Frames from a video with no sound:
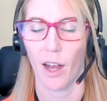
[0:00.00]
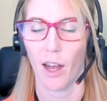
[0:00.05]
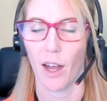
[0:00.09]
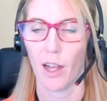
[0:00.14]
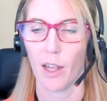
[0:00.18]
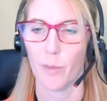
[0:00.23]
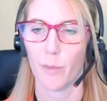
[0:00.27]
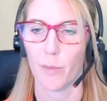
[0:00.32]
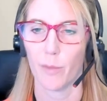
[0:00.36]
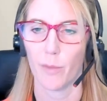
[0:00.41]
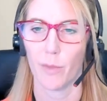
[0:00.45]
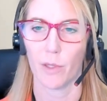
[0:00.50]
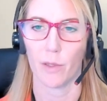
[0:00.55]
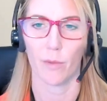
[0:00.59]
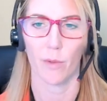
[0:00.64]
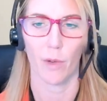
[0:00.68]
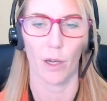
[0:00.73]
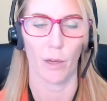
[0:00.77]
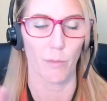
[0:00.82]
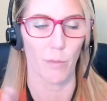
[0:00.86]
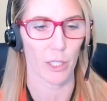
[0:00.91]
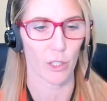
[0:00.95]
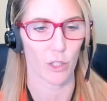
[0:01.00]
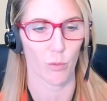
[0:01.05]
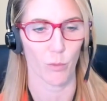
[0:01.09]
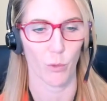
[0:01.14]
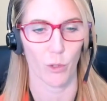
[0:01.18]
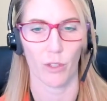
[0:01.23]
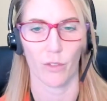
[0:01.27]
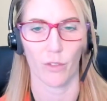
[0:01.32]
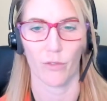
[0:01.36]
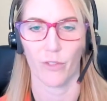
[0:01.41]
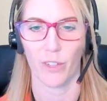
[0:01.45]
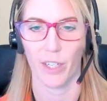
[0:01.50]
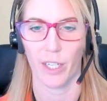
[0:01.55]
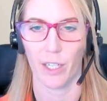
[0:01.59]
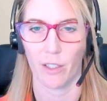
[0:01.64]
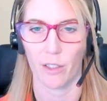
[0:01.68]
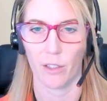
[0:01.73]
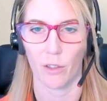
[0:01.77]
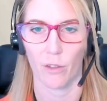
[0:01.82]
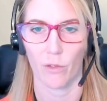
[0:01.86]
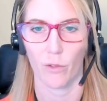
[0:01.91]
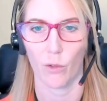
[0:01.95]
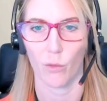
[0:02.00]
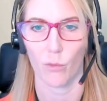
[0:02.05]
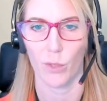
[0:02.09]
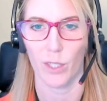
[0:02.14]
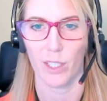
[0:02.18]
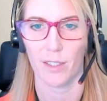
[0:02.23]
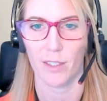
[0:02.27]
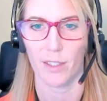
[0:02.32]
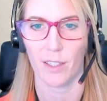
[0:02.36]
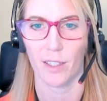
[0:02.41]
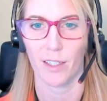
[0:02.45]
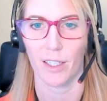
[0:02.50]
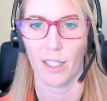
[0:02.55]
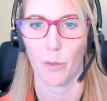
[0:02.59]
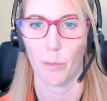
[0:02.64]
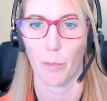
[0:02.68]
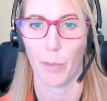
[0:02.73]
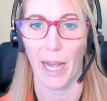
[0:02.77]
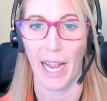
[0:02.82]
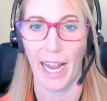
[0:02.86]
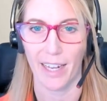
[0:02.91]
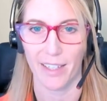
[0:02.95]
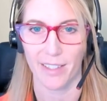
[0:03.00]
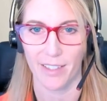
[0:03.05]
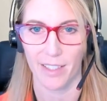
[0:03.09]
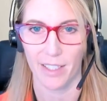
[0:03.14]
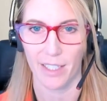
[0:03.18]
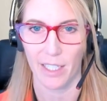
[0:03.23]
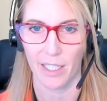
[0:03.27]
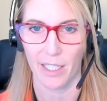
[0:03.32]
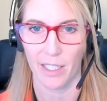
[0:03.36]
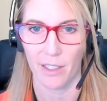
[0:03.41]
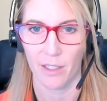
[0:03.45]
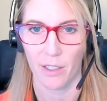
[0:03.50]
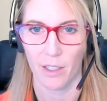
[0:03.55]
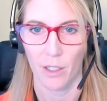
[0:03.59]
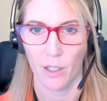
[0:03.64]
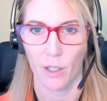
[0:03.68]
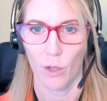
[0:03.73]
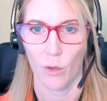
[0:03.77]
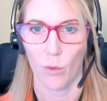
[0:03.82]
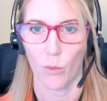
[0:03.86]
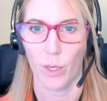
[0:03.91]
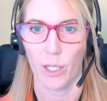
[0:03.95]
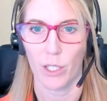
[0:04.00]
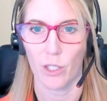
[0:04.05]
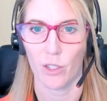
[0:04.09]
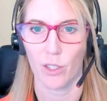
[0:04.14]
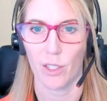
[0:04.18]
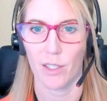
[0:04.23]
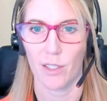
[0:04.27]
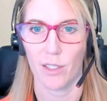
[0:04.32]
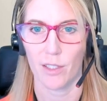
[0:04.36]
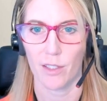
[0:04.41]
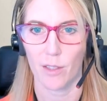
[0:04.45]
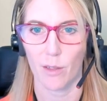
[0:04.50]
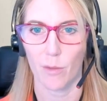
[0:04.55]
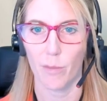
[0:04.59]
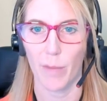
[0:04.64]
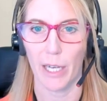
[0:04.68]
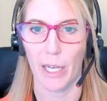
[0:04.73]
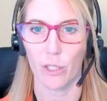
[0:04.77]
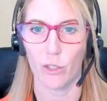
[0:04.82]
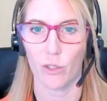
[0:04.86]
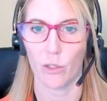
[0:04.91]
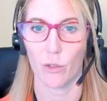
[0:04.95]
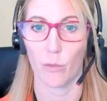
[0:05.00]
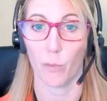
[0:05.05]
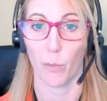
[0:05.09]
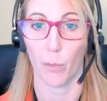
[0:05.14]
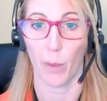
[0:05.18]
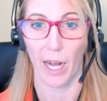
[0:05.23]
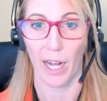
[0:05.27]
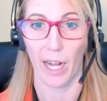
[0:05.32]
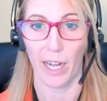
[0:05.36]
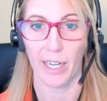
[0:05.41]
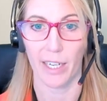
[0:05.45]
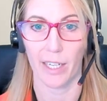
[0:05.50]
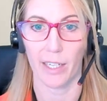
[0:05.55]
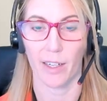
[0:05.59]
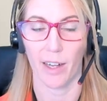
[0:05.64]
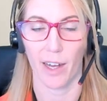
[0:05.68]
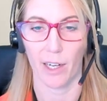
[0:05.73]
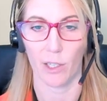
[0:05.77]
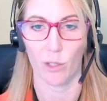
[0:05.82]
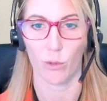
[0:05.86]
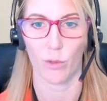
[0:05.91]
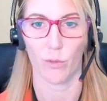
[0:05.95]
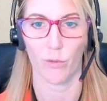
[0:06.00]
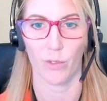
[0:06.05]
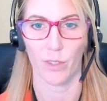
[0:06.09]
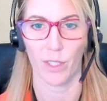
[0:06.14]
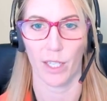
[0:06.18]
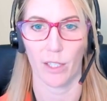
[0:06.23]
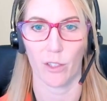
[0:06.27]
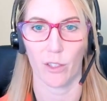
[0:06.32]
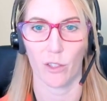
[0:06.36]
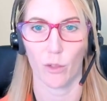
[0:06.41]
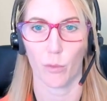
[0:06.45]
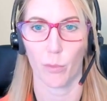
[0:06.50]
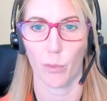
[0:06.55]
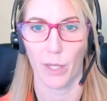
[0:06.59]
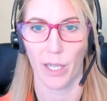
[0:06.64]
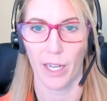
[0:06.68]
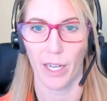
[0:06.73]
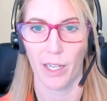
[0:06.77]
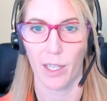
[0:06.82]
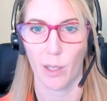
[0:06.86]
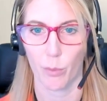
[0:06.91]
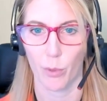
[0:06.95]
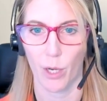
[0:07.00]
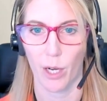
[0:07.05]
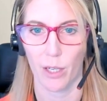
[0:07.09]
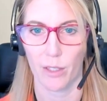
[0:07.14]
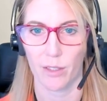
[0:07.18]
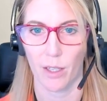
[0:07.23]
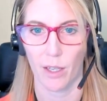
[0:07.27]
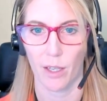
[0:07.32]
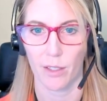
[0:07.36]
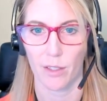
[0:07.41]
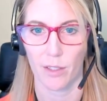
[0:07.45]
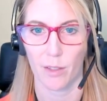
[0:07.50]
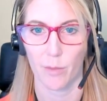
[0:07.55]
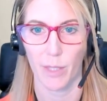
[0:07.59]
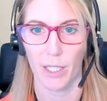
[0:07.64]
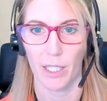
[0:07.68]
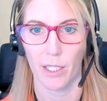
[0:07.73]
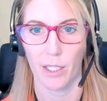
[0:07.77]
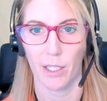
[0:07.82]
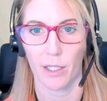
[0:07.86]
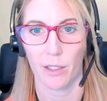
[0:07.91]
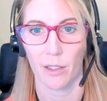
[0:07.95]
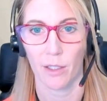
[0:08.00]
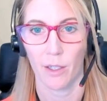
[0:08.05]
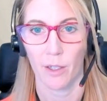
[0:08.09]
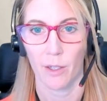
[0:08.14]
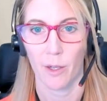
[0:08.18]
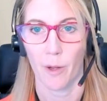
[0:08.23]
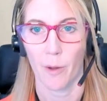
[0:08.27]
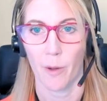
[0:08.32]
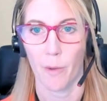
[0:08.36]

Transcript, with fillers: I'm much more a fan of risk capacity, which is measured by an actual financial planning process, meaning